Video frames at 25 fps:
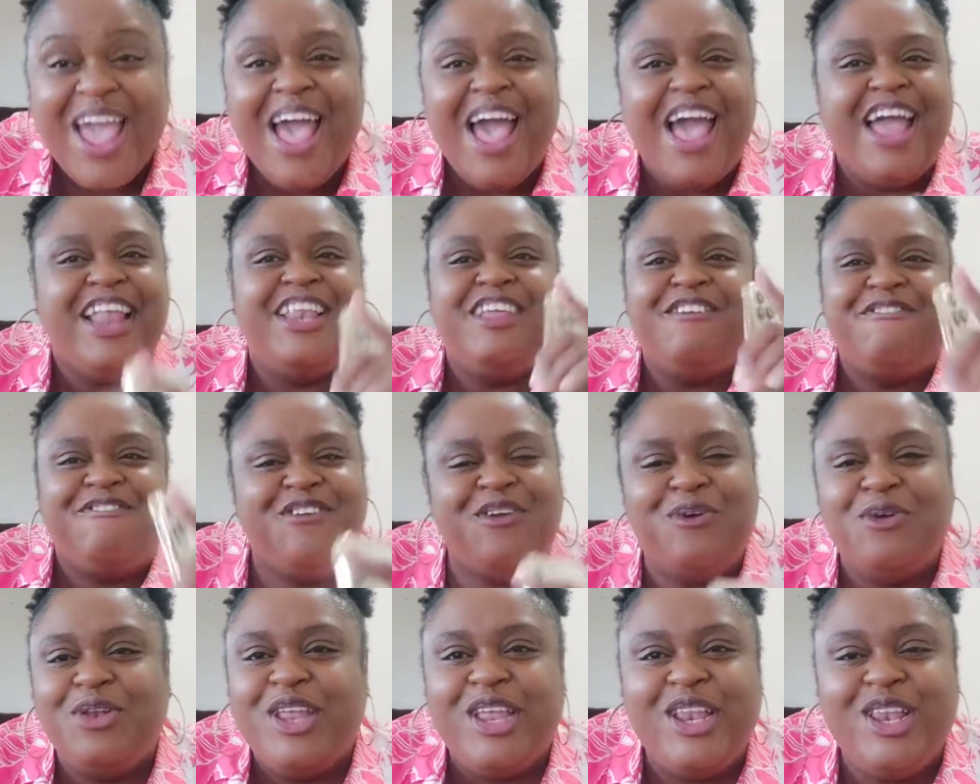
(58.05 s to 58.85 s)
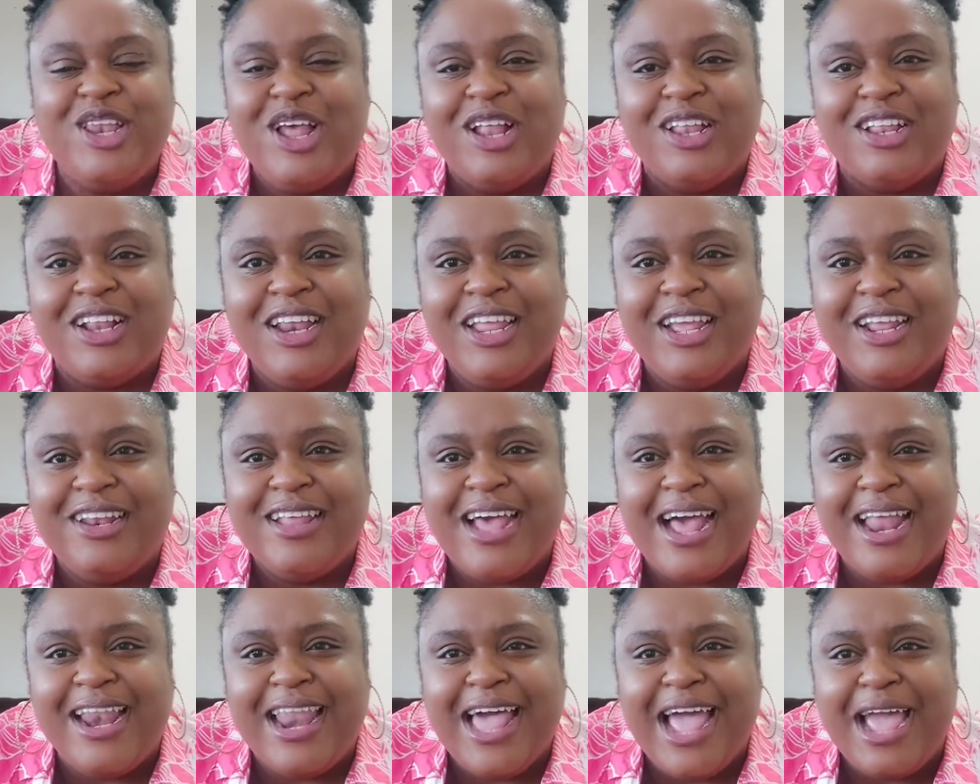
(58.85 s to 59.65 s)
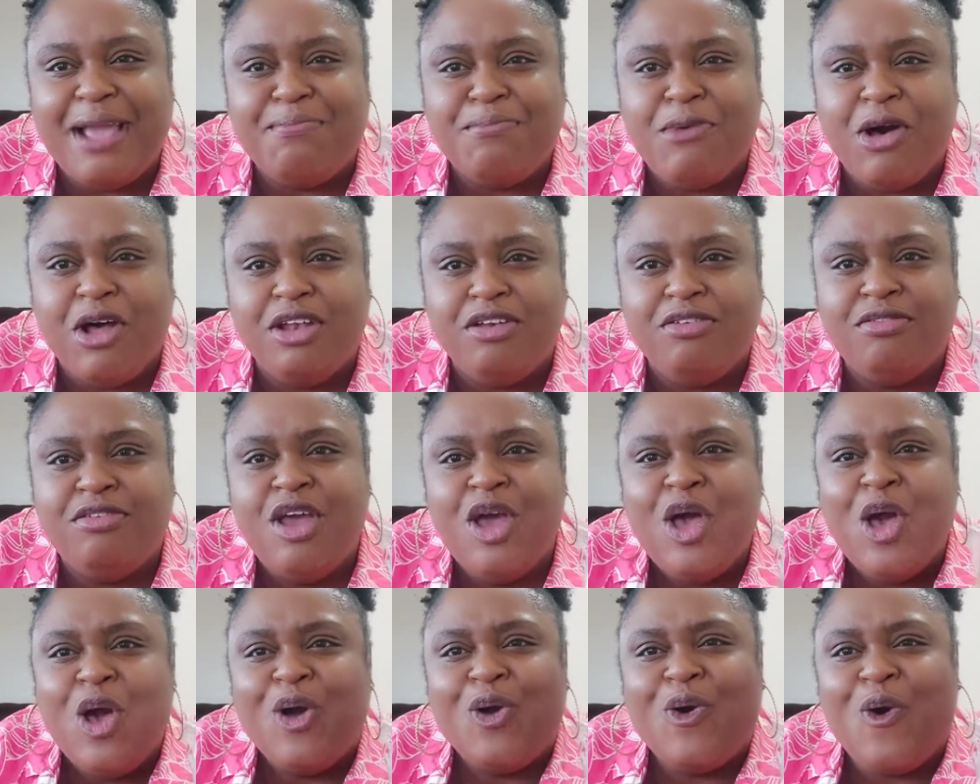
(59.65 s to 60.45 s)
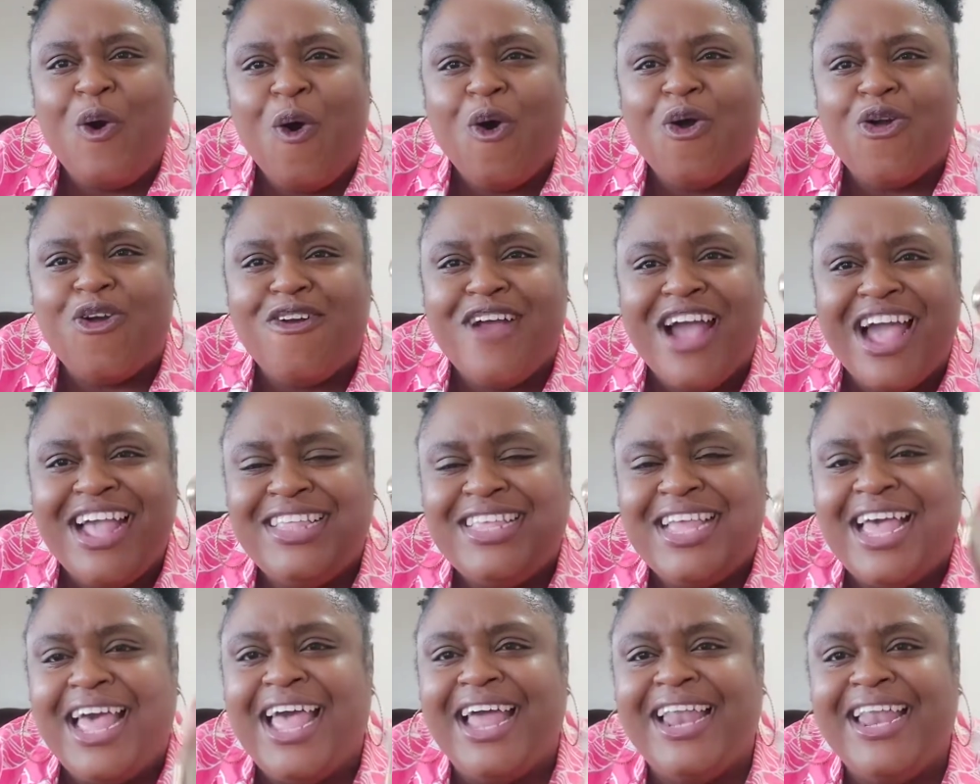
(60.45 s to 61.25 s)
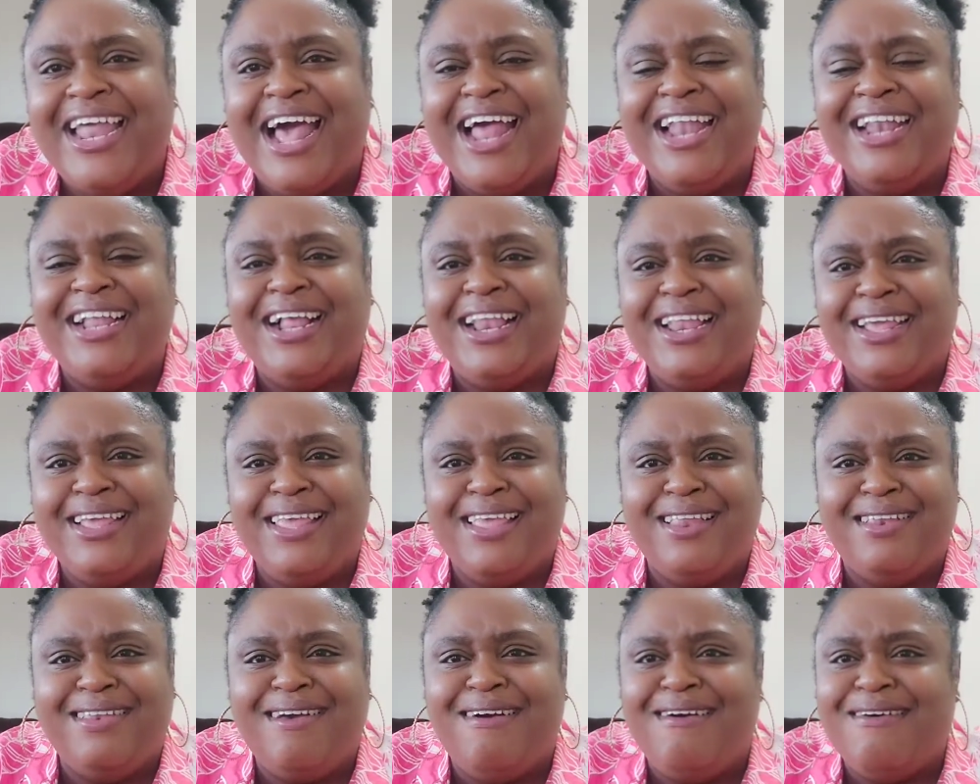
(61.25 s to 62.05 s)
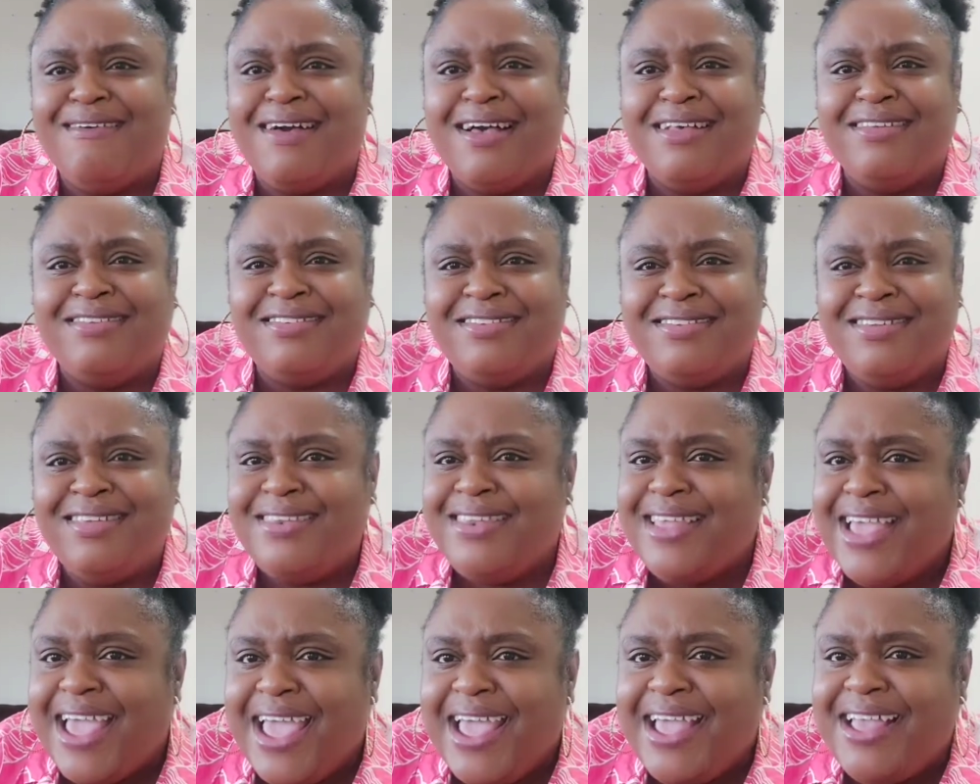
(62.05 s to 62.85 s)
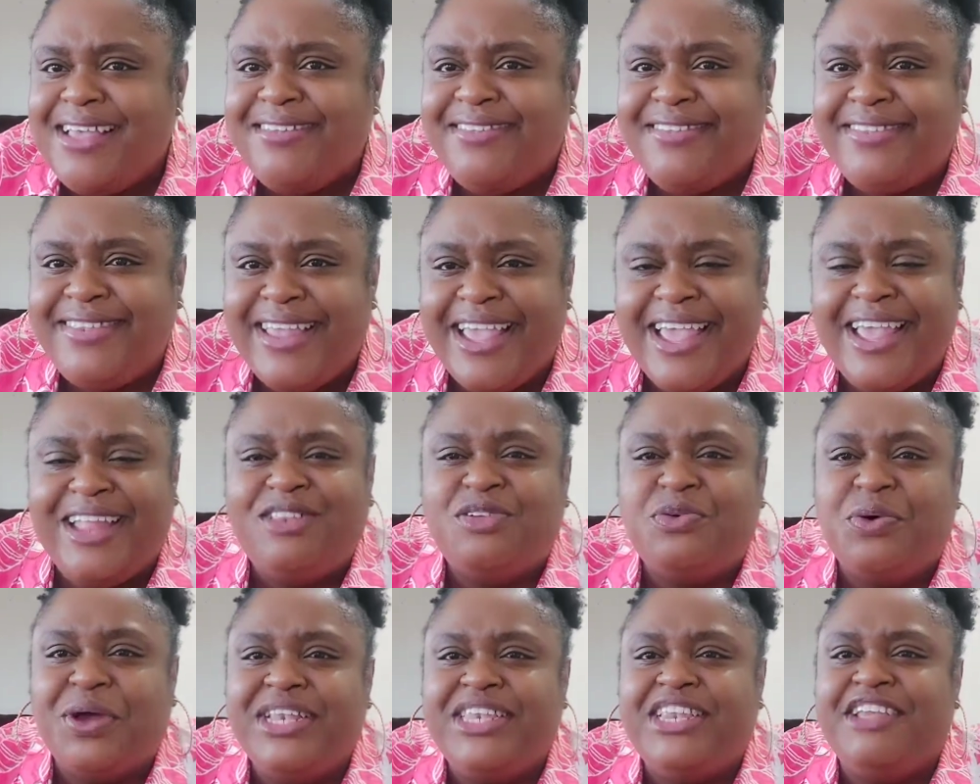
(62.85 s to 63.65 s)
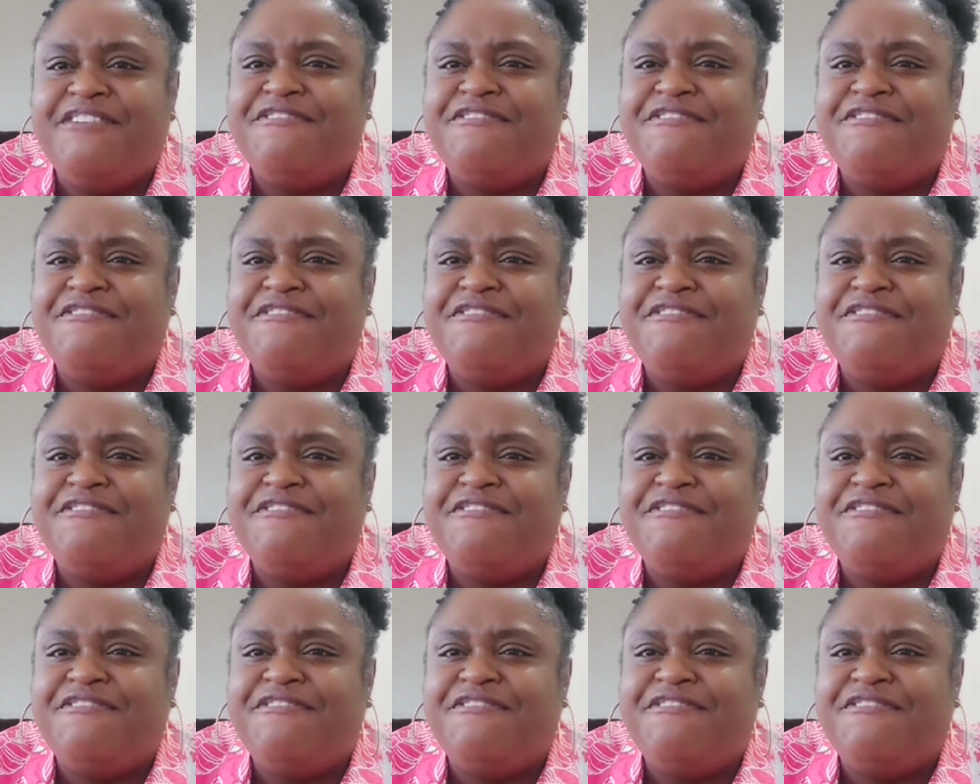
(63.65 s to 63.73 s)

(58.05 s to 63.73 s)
And if you did not click that like button, go right ahead and click it now, because today is day 25